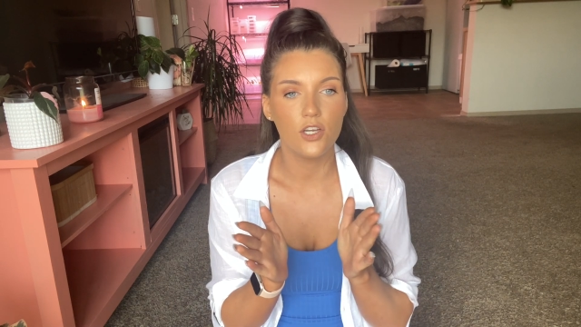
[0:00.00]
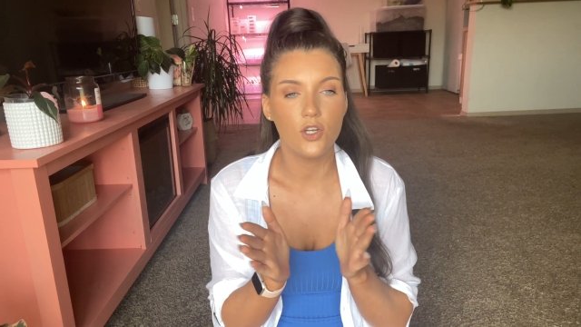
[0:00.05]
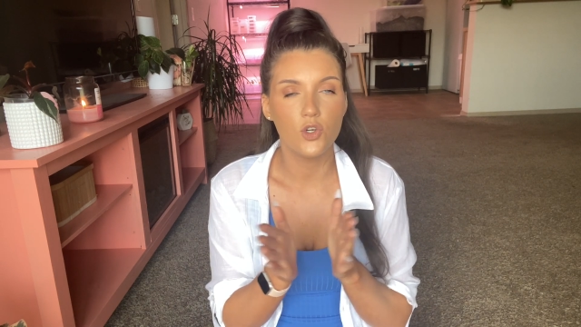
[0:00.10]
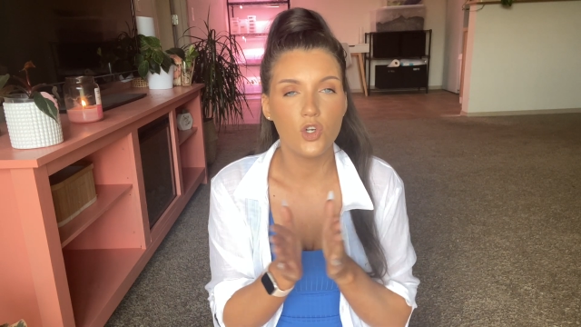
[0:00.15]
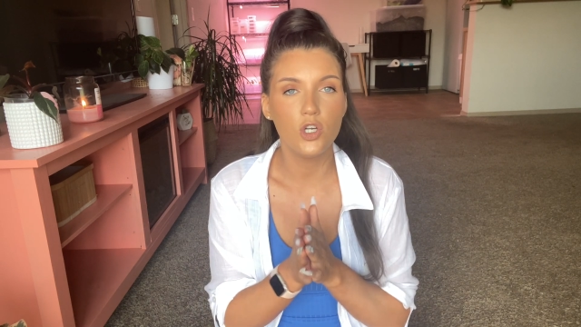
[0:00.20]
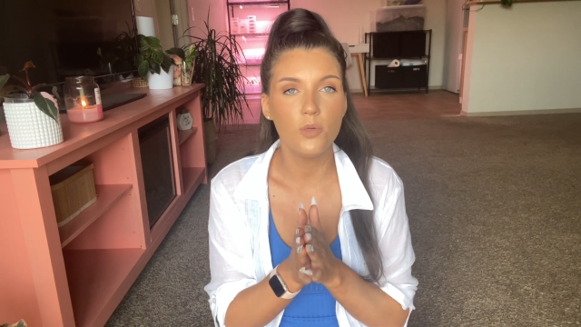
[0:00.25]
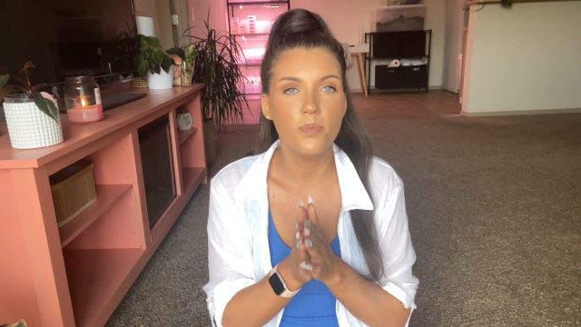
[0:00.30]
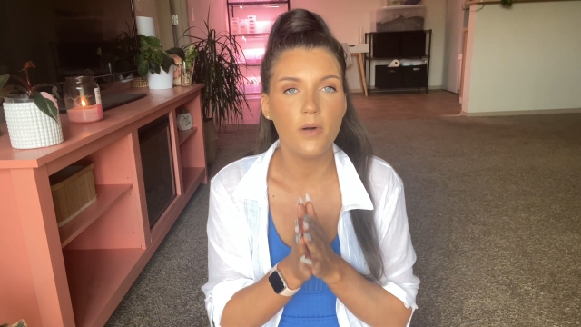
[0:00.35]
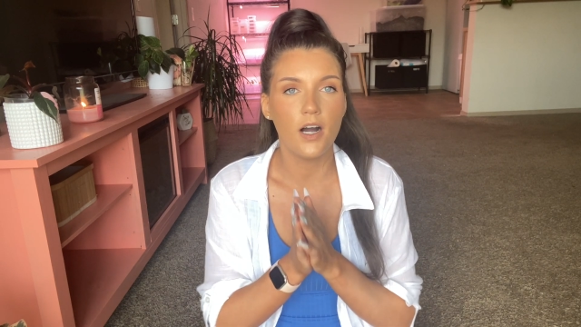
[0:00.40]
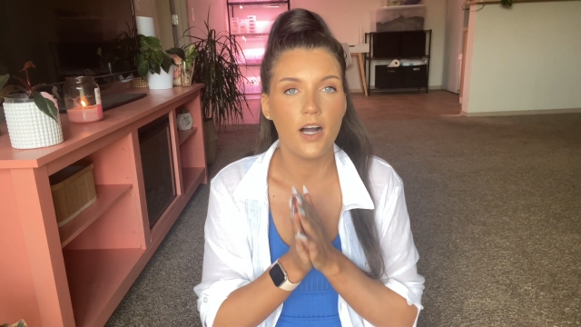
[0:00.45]

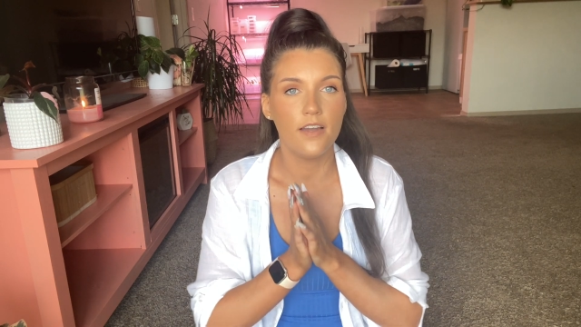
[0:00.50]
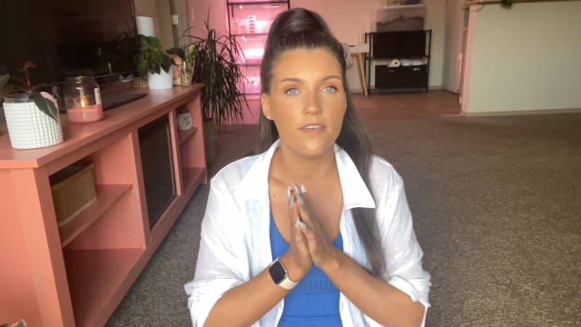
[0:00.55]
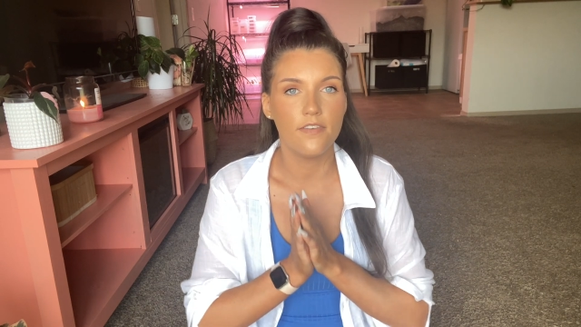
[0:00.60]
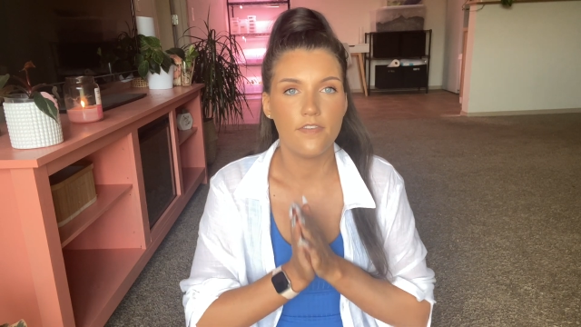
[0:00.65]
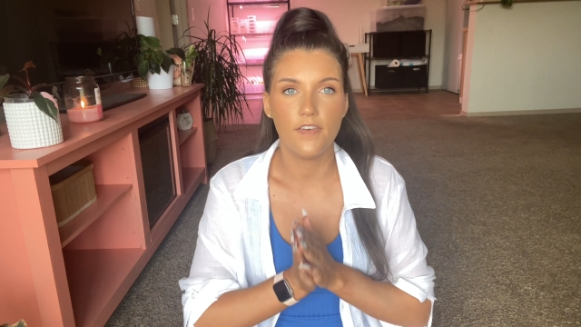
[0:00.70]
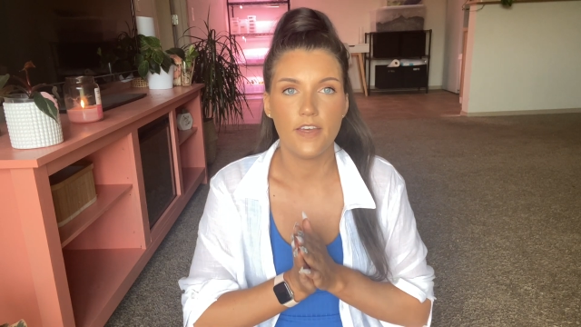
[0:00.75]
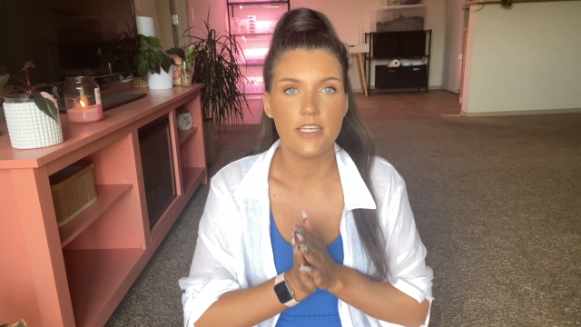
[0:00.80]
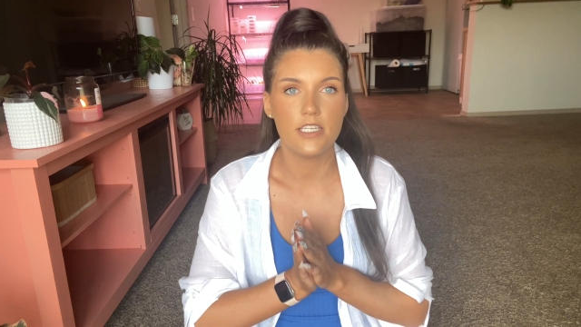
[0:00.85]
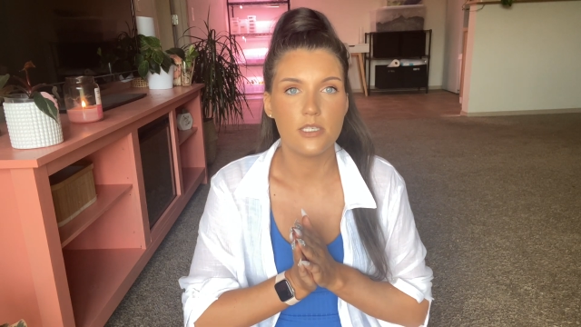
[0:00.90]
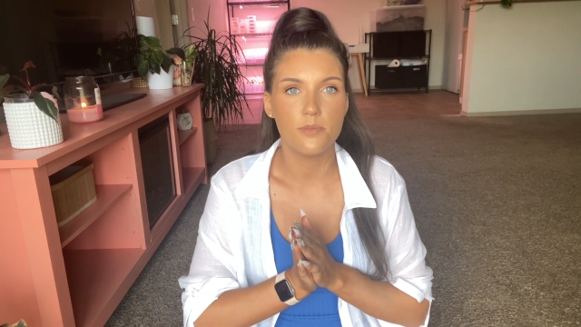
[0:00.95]
group on
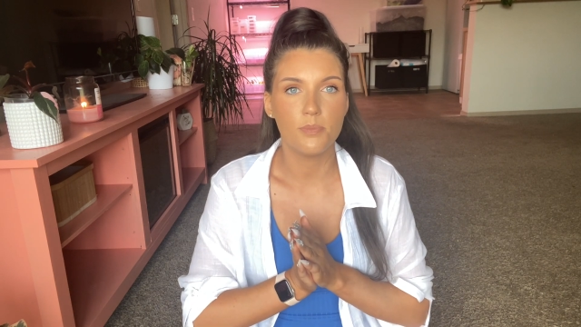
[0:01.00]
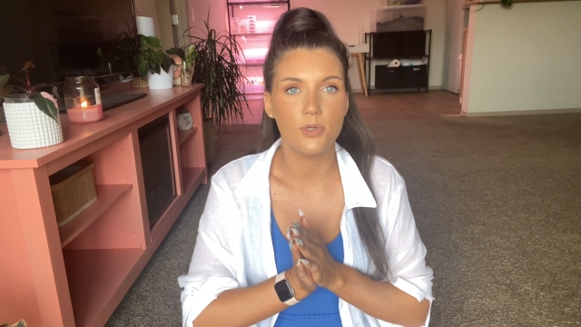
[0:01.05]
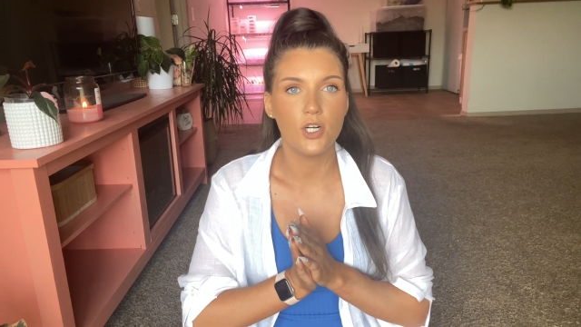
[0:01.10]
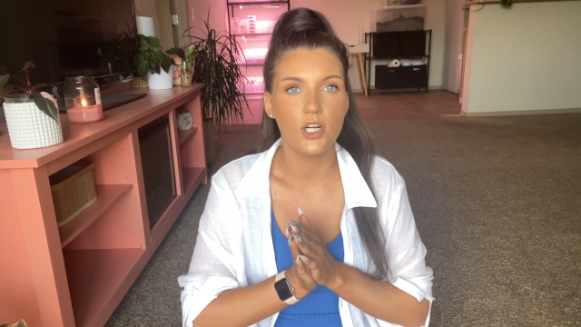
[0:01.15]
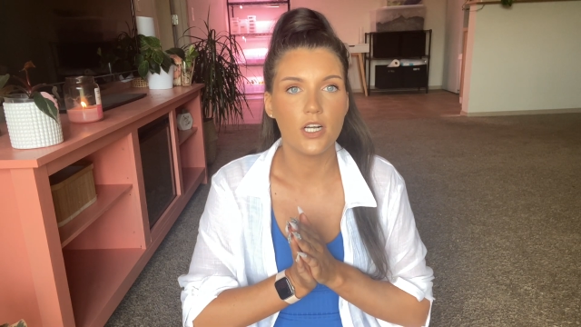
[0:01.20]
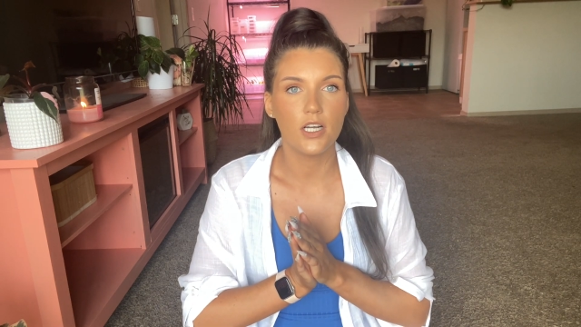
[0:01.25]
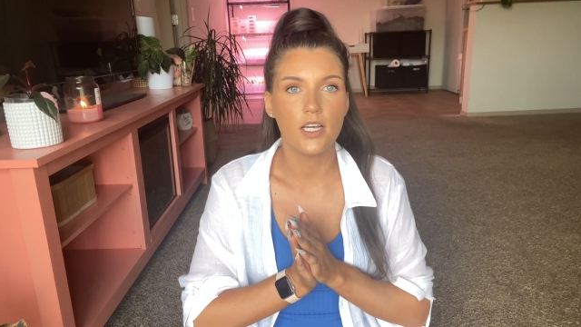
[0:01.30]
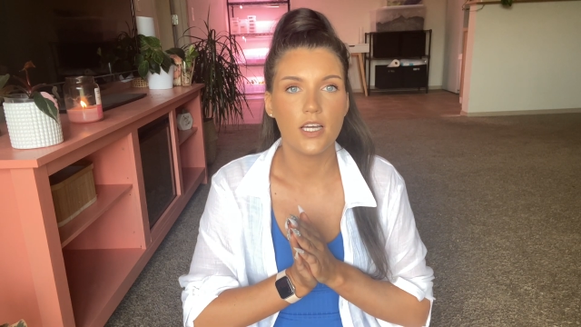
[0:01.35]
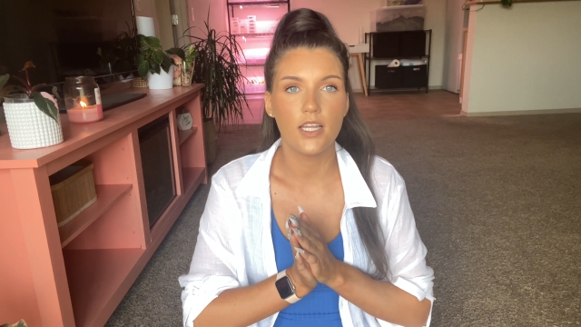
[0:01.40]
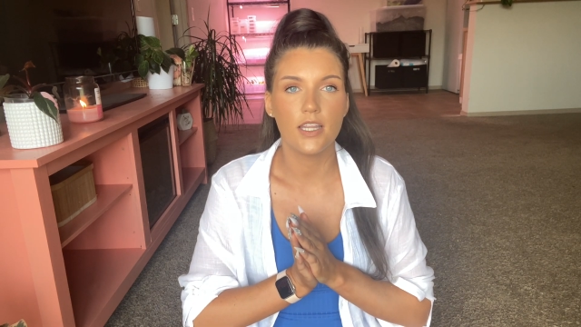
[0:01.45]

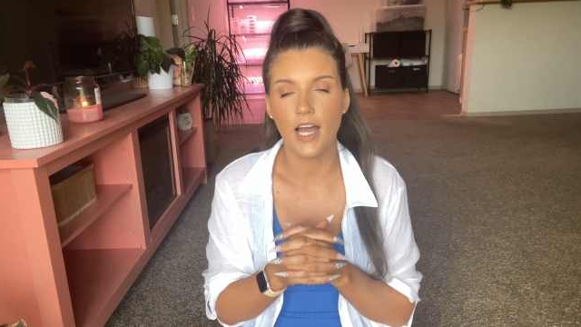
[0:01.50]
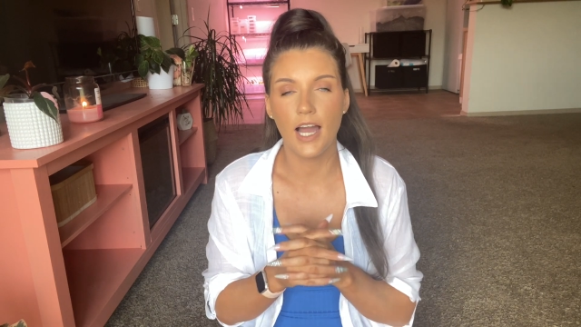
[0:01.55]
Facebook.